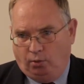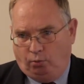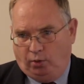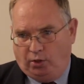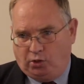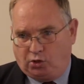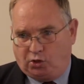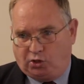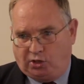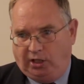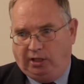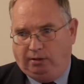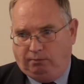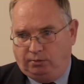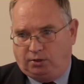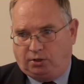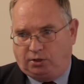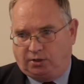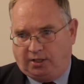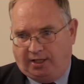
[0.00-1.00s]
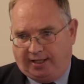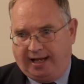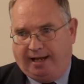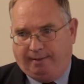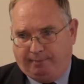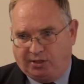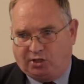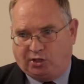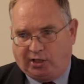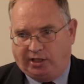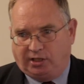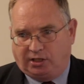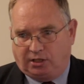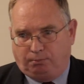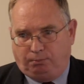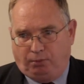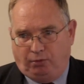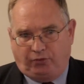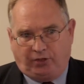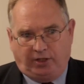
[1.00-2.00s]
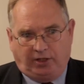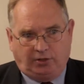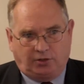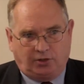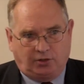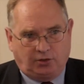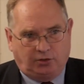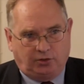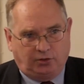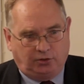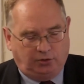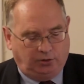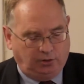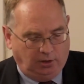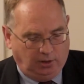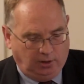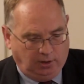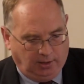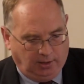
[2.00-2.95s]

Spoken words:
which seems to them a sensible thing to do,